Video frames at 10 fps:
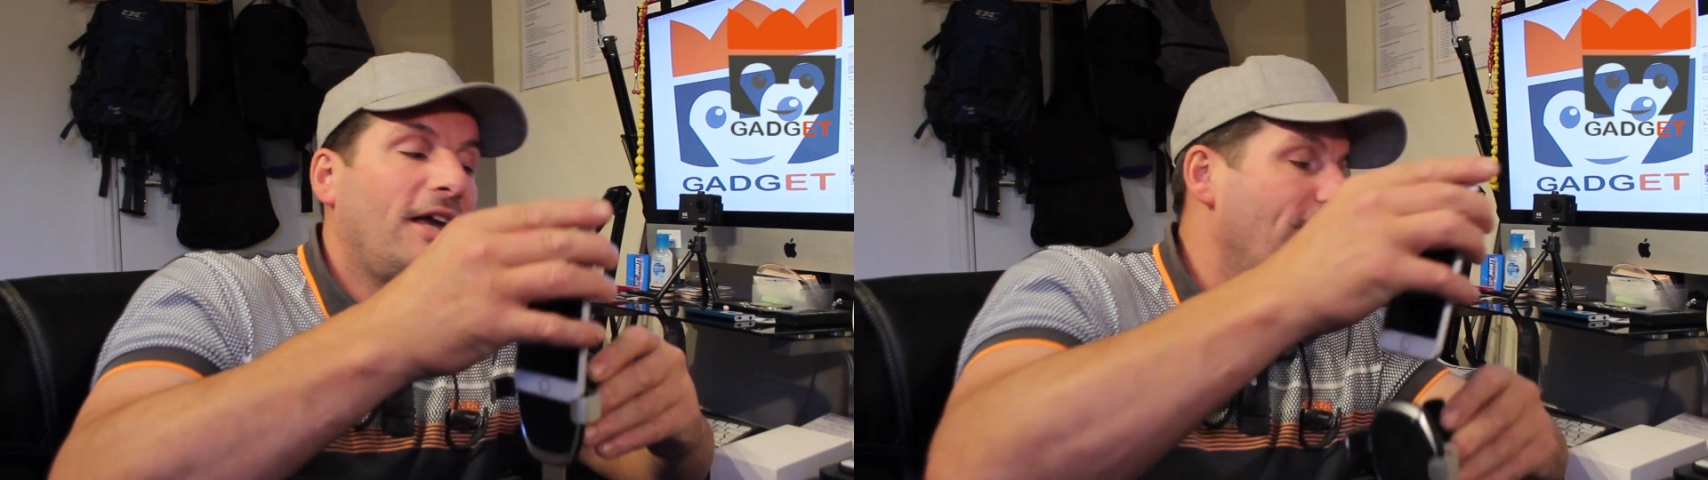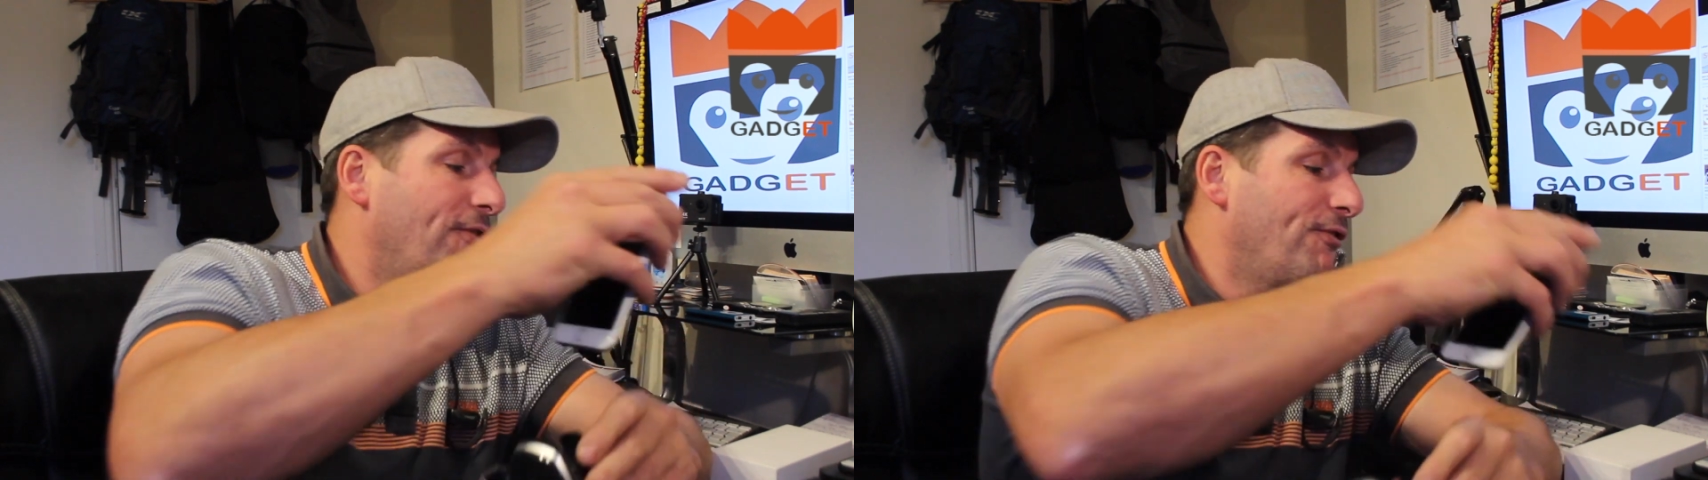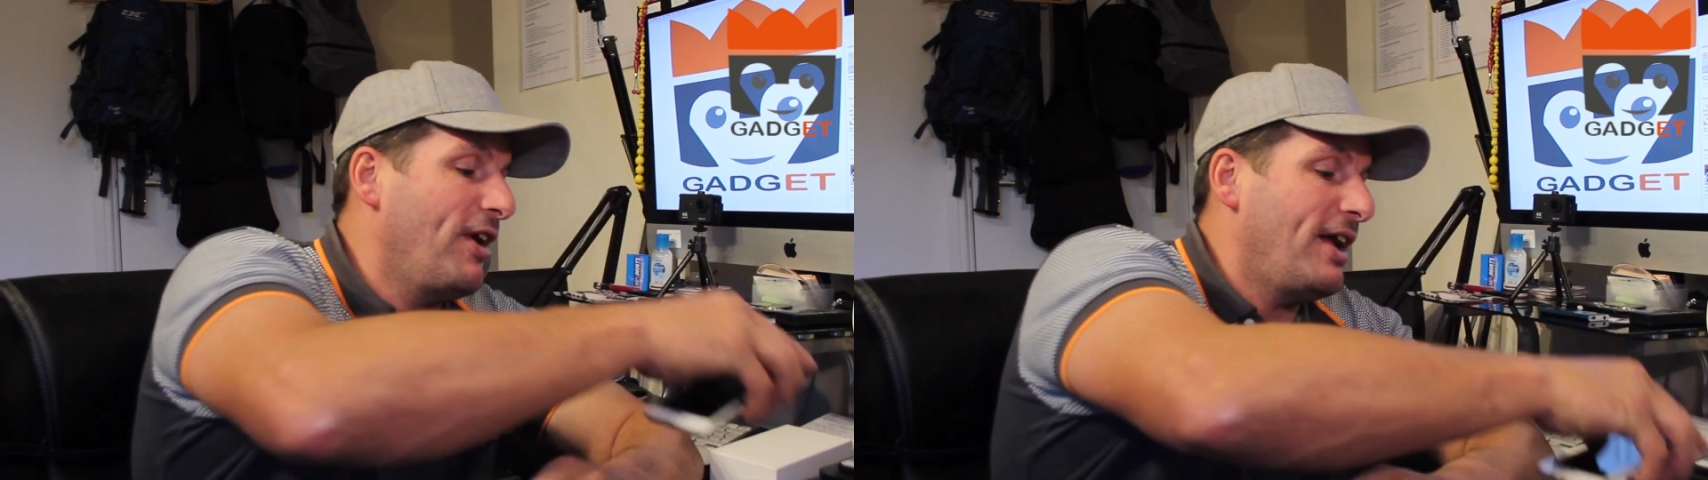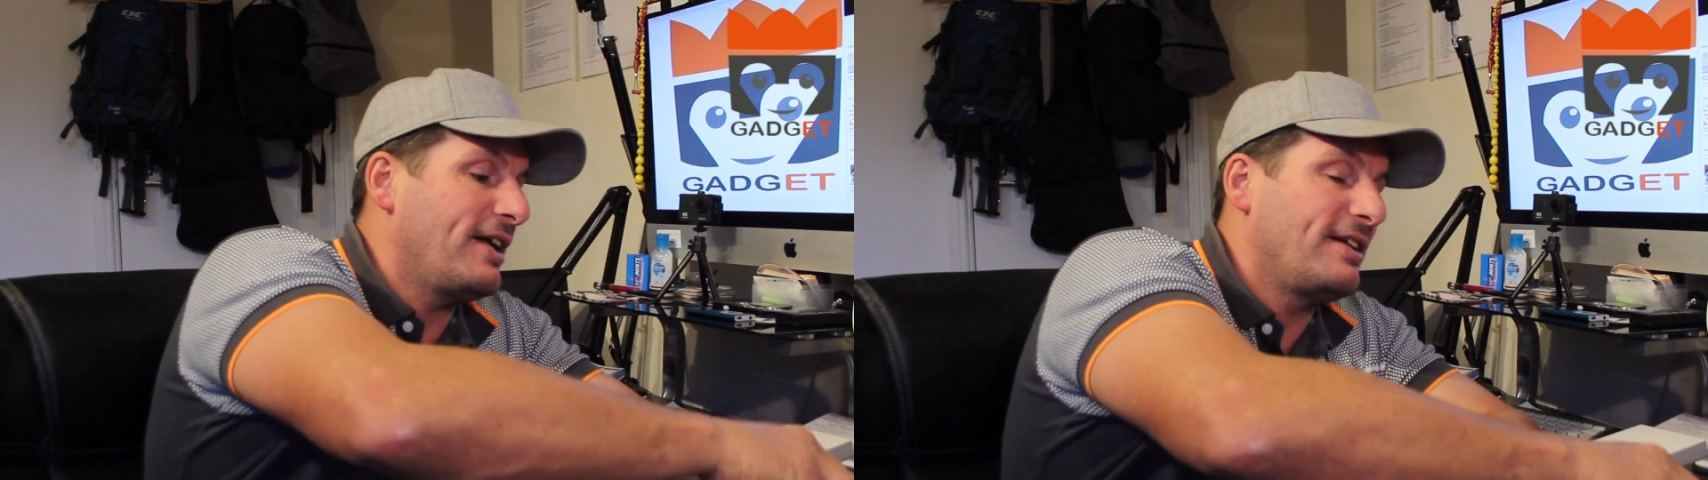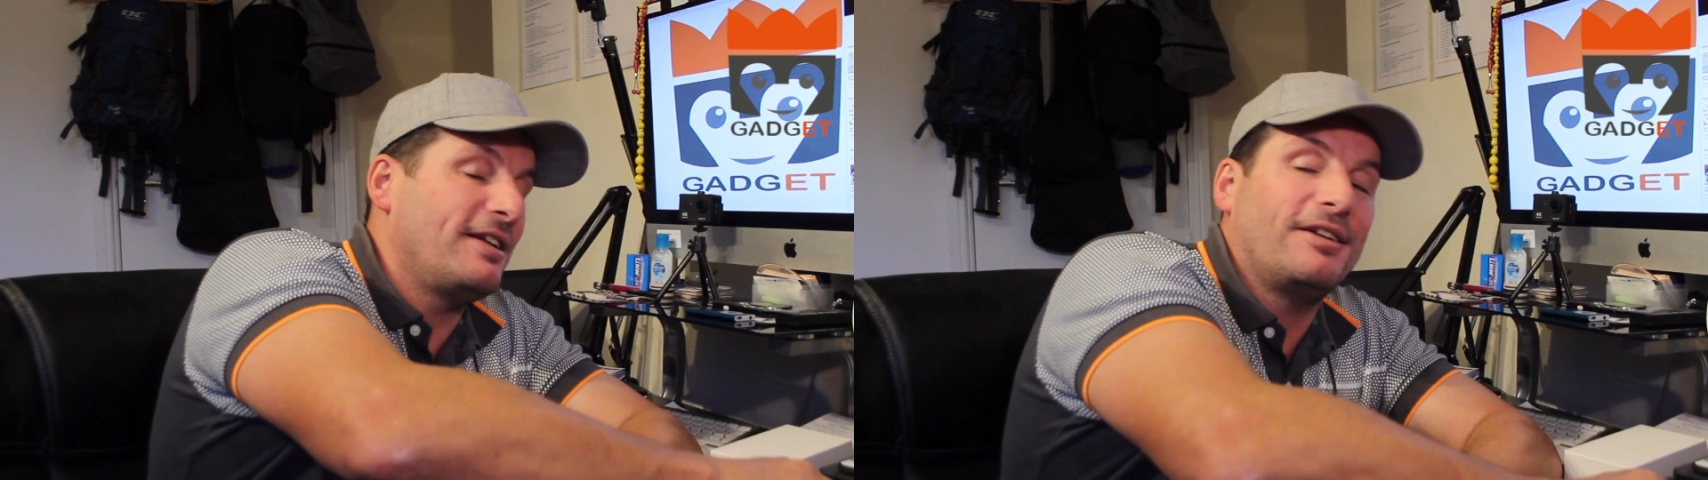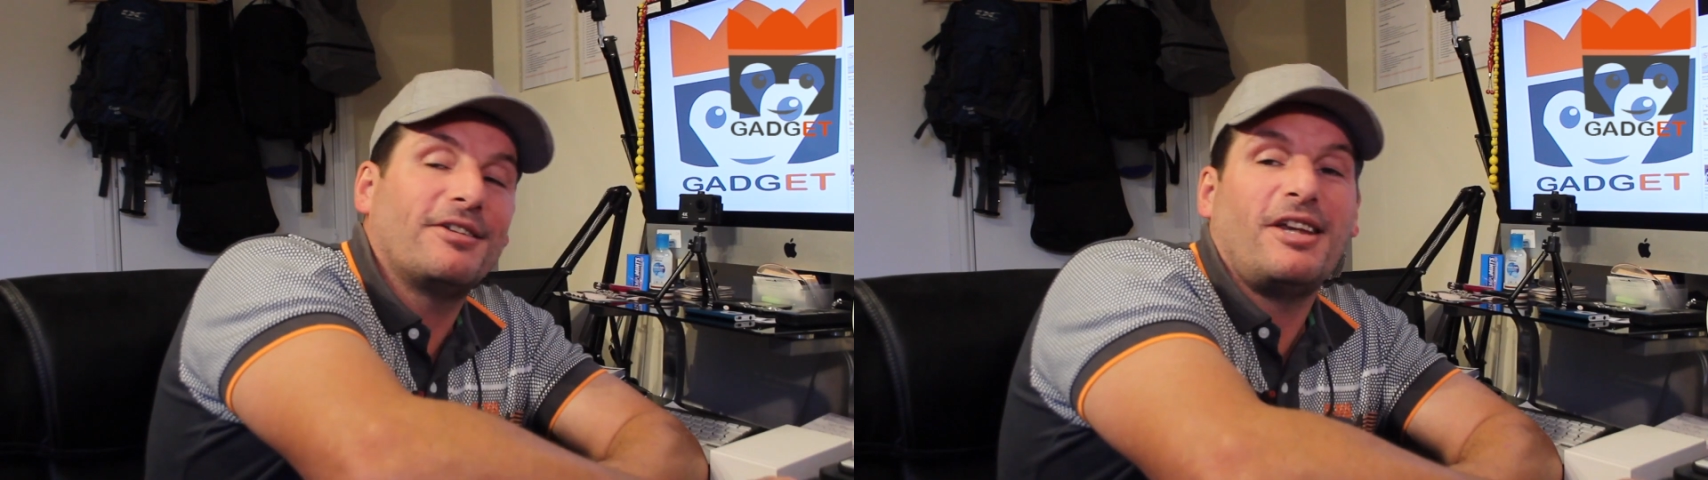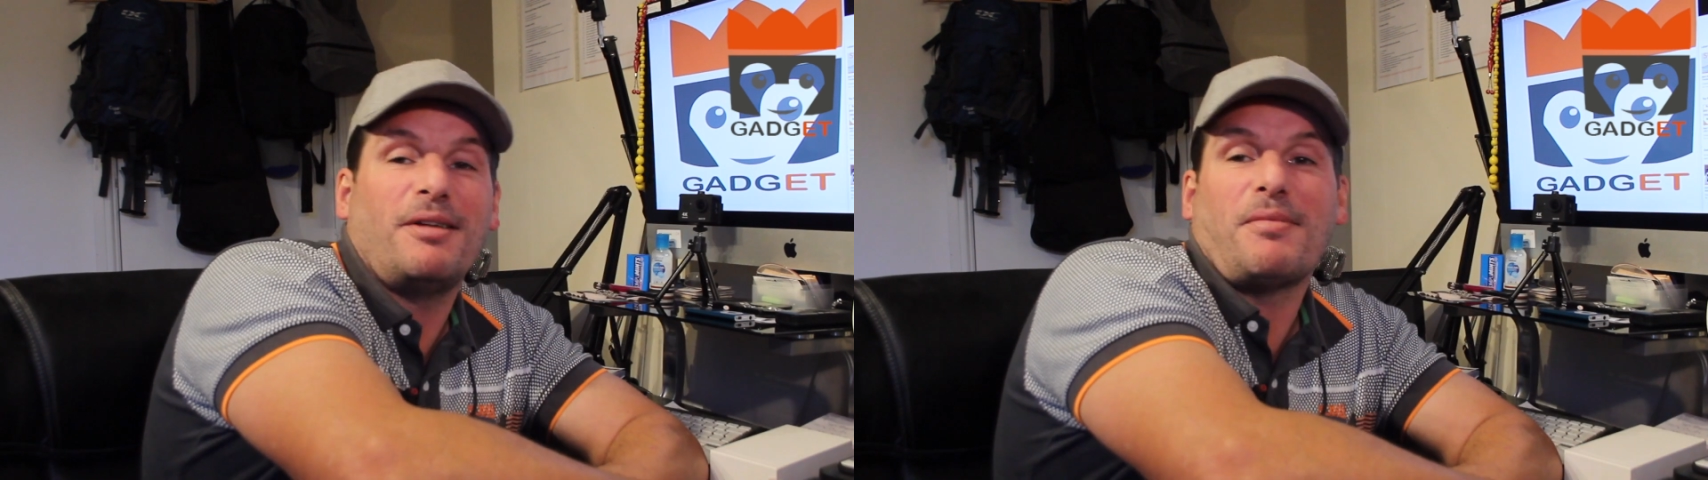It fitted in